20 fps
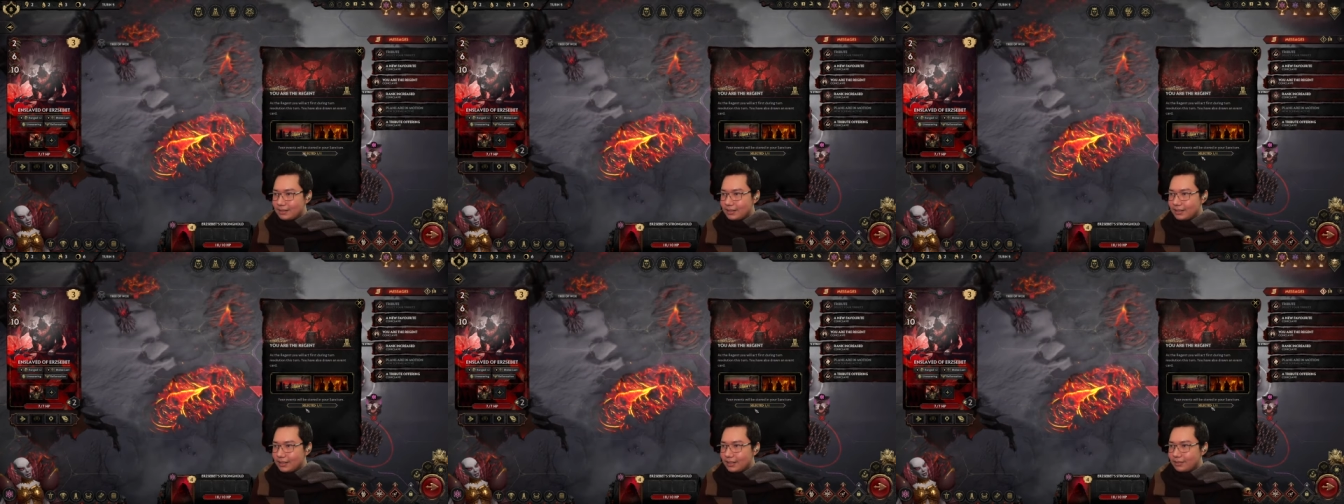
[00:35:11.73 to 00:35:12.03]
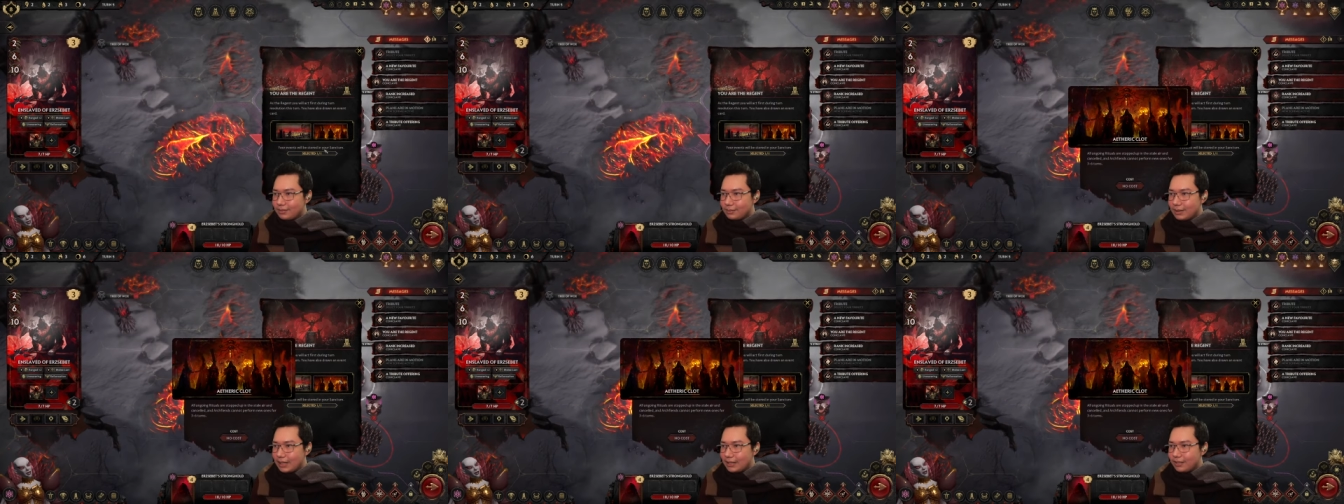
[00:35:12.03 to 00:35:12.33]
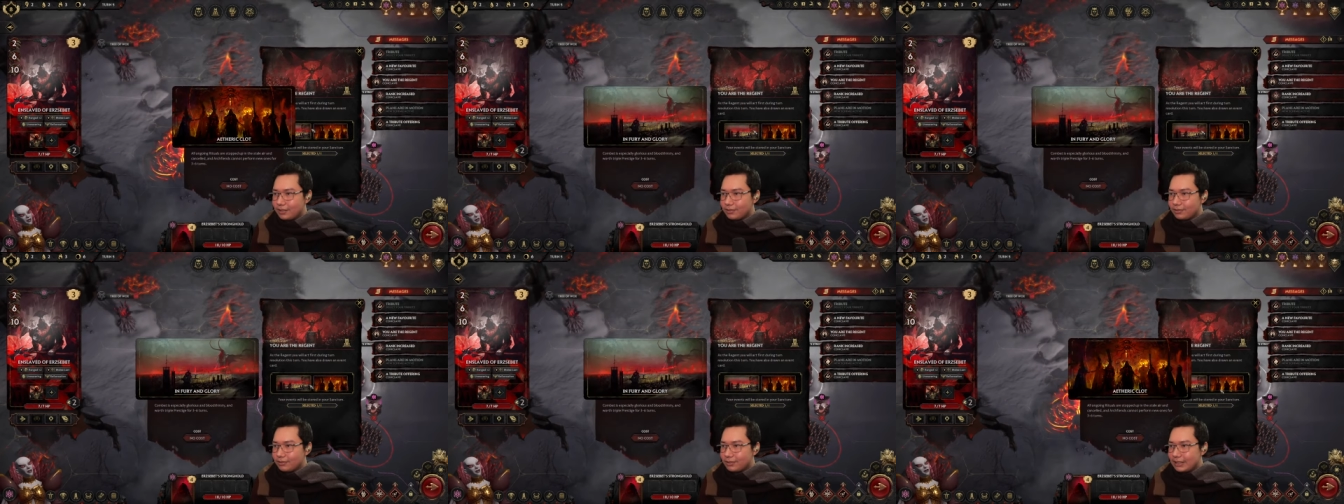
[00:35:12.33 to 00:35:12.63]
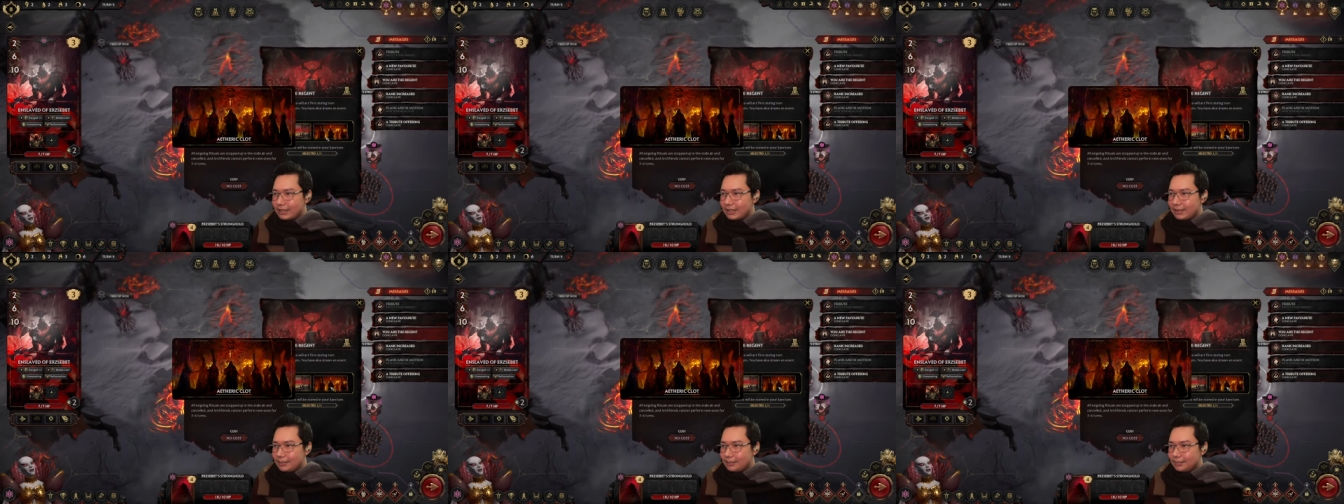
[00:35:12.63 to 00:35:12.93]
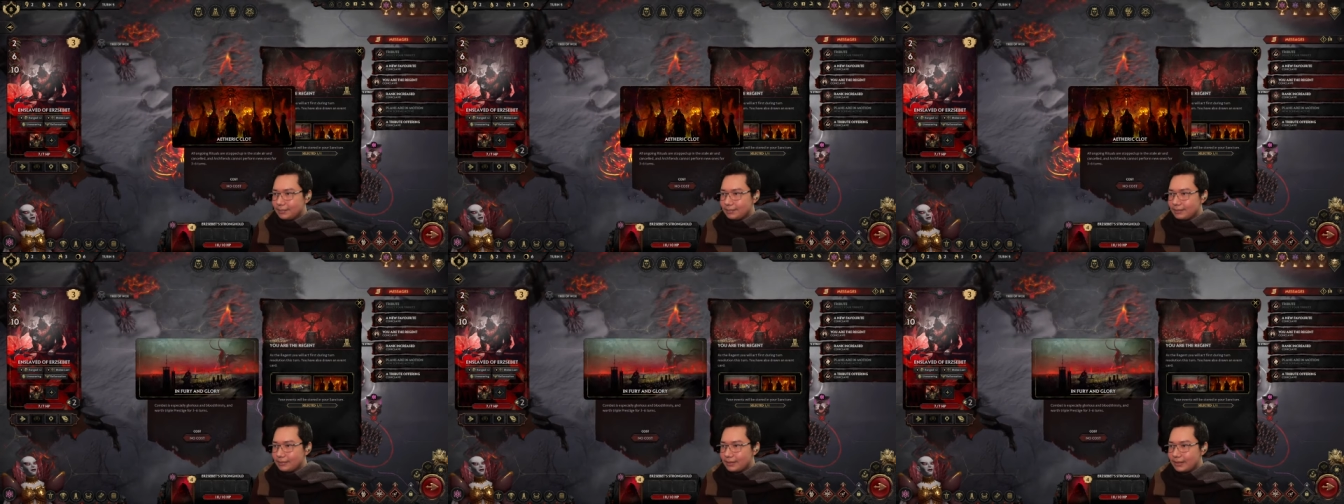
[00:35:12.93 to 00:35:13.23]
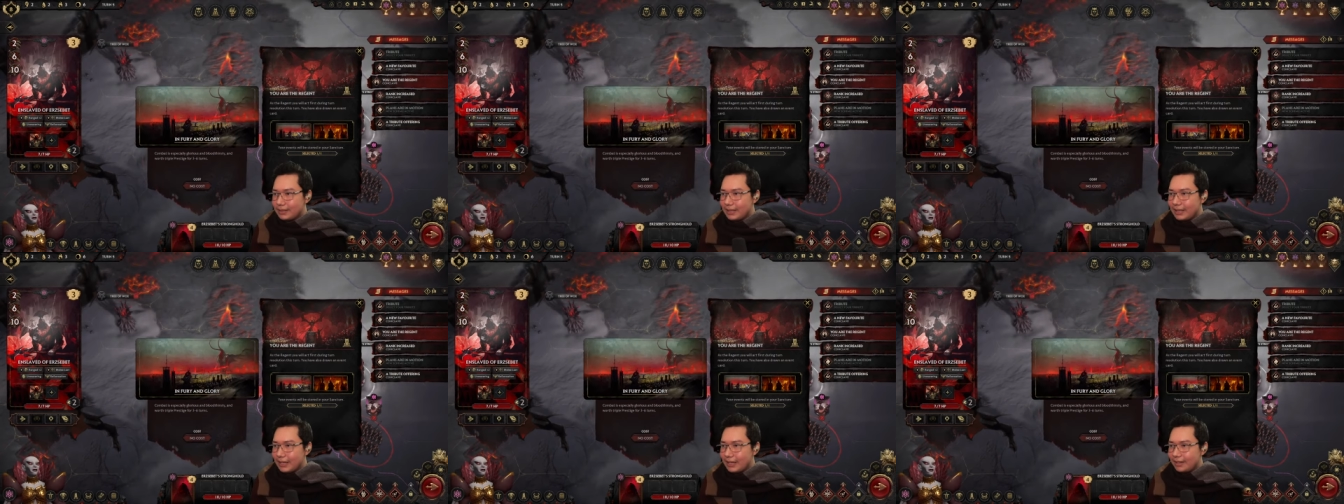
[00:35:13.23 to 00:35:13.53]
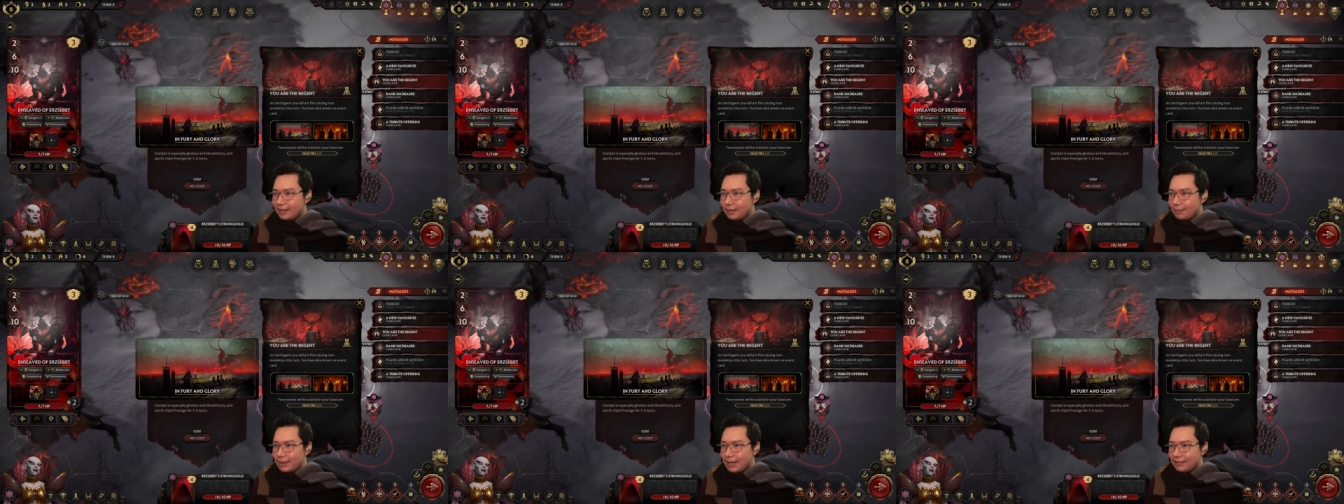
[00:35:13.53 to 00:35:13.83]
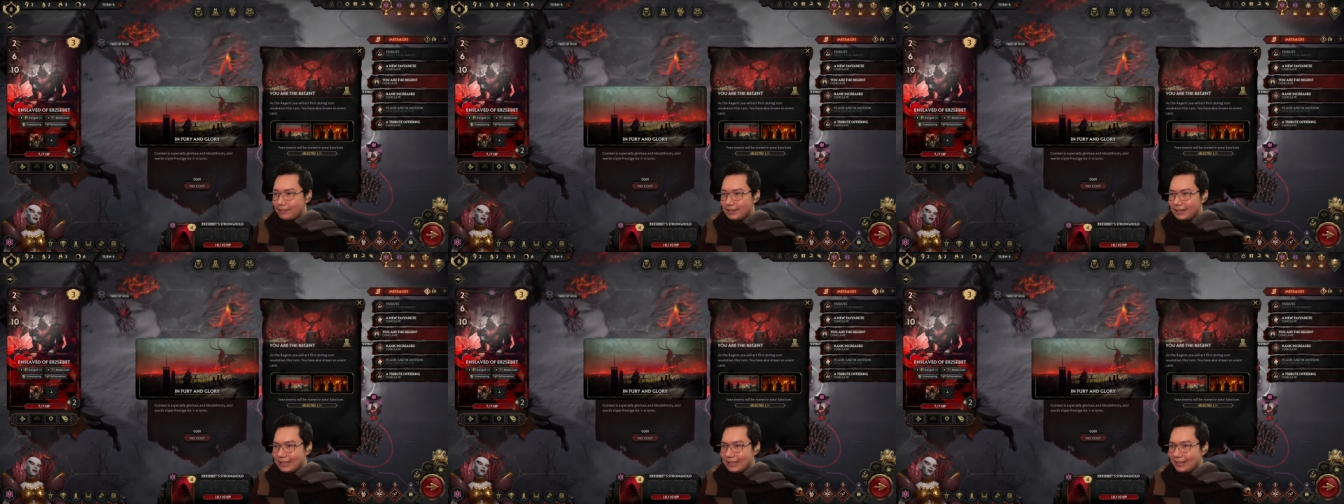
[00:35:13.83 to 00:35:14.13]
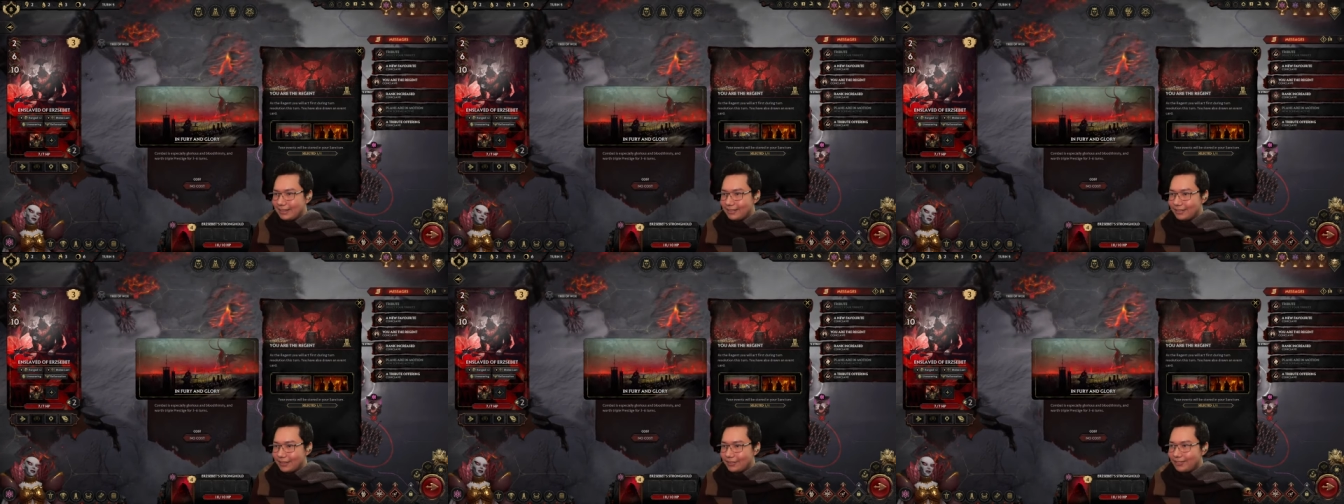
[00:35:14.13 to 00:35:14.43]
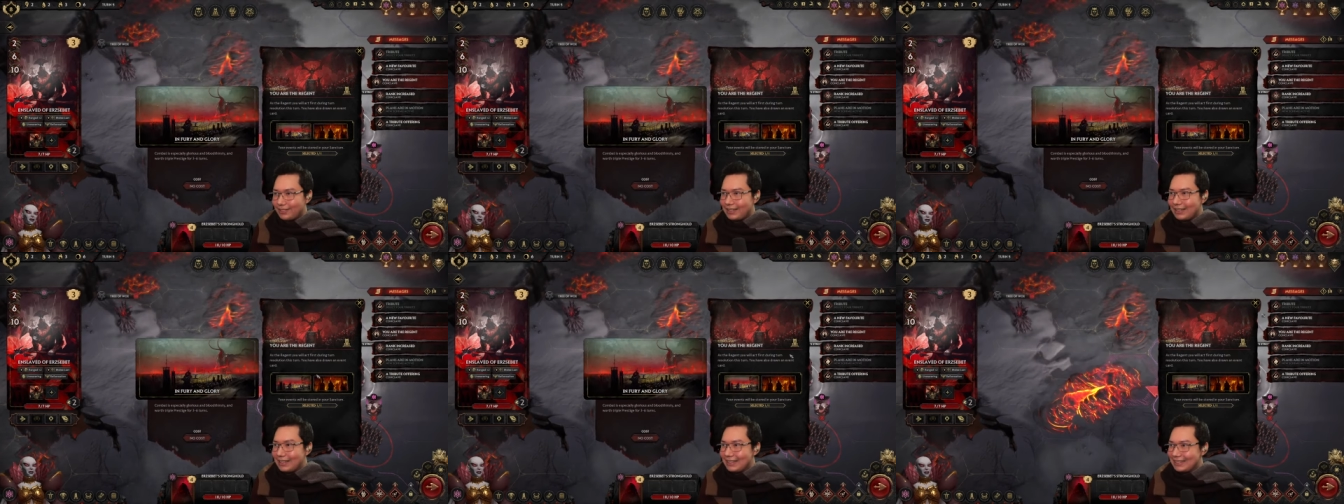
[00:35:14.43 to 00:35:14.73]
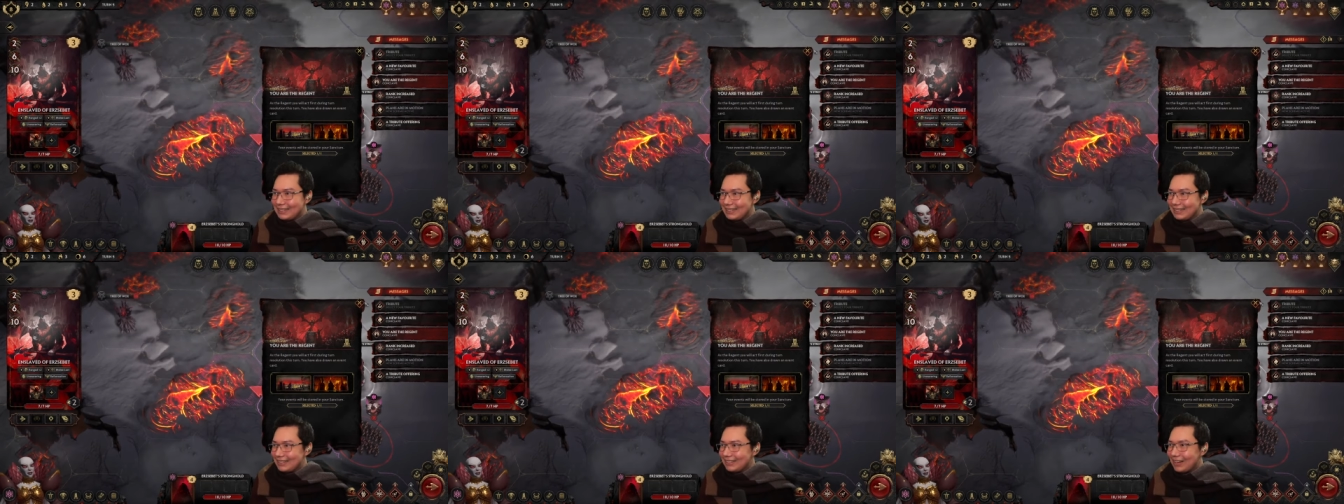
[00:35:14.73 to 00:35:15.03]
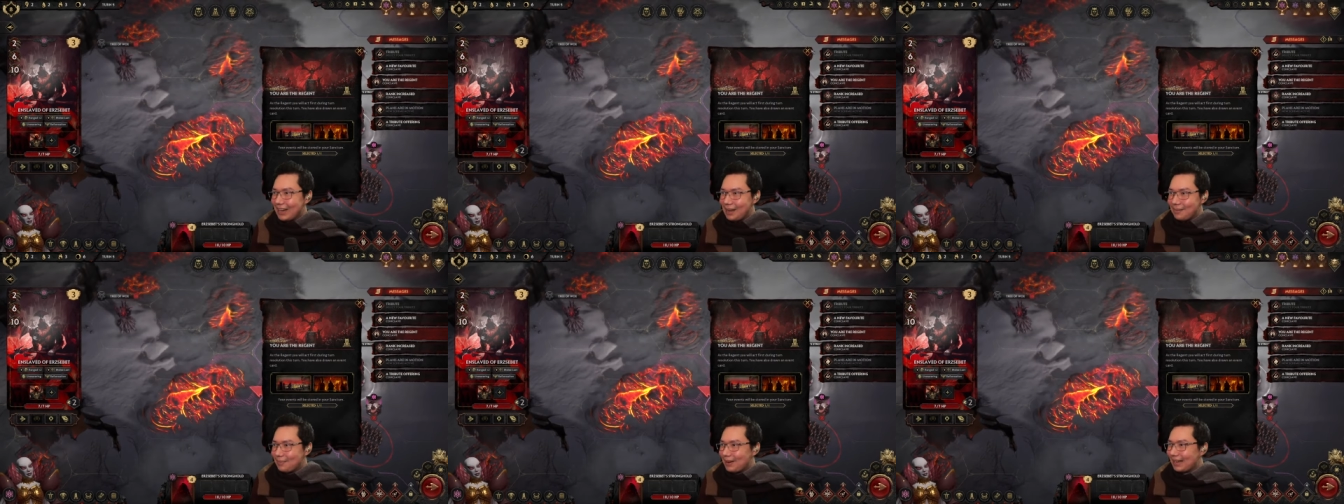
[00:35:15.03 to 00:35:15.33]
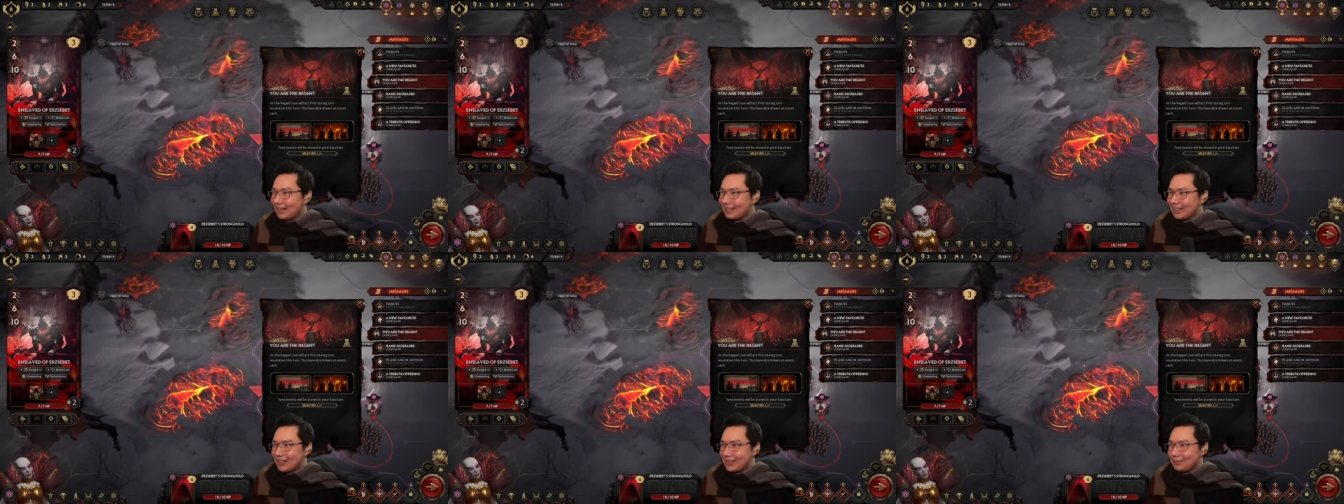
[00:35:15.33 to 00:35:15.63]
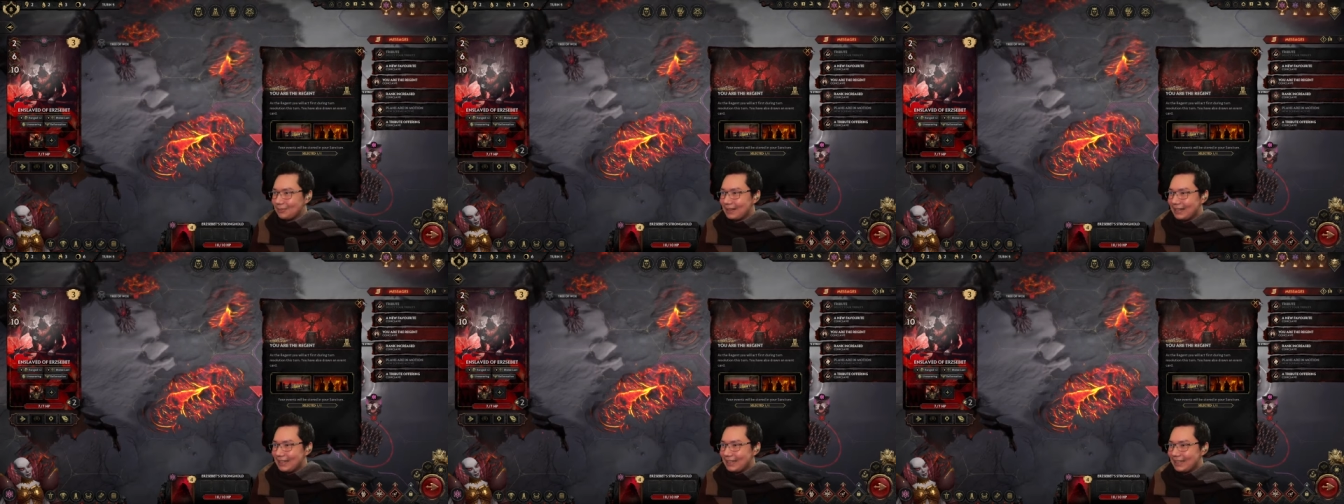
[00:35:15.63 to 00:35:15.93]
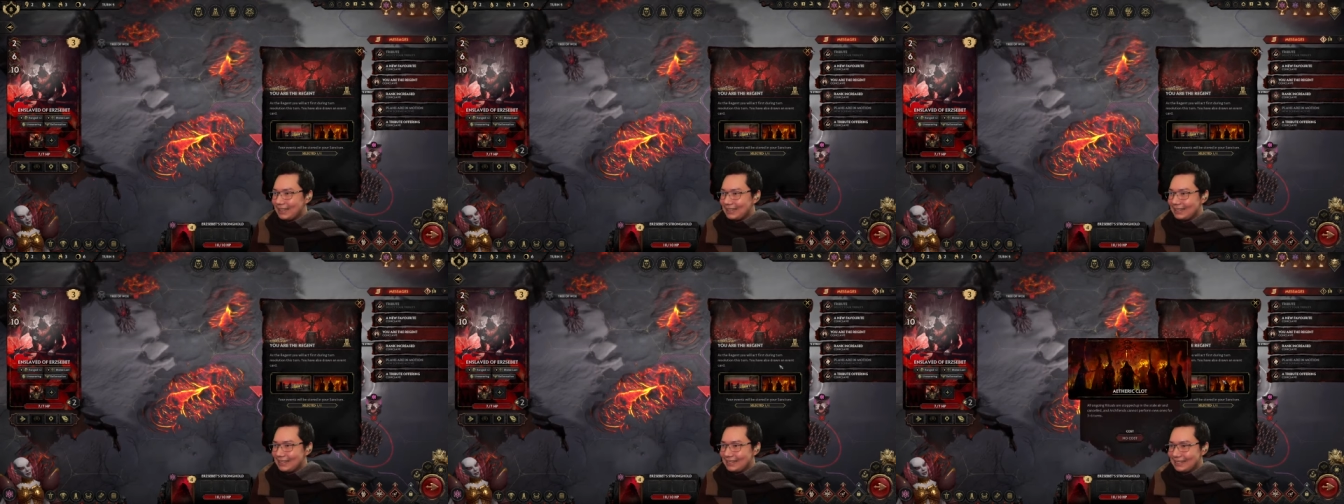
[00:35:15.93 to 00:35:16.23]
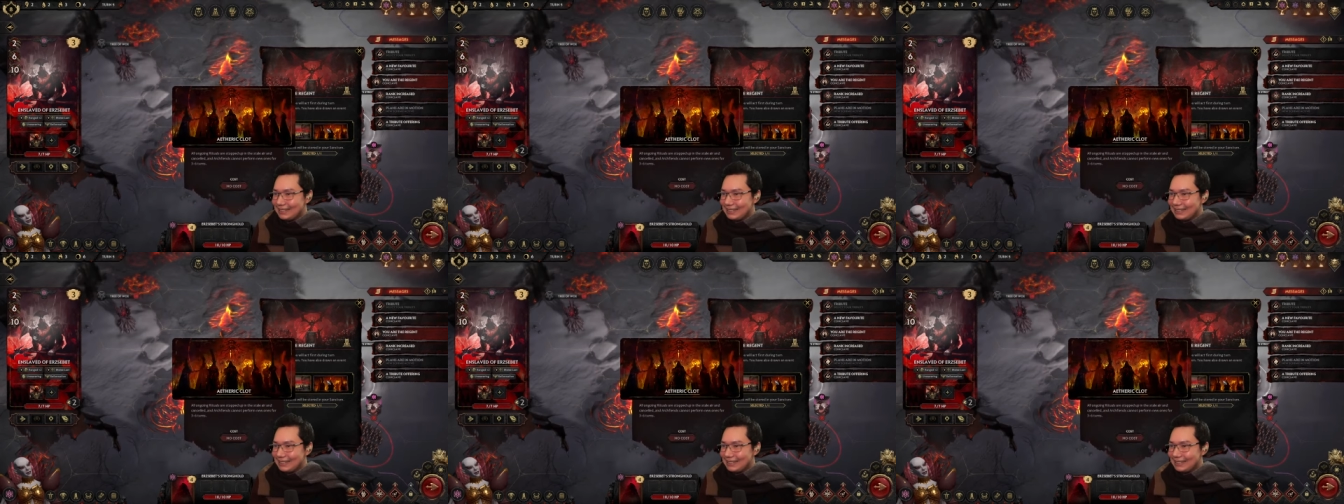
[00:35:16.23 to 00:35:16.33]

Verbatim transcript: You know, I don't really care about either of these, so I might not play it.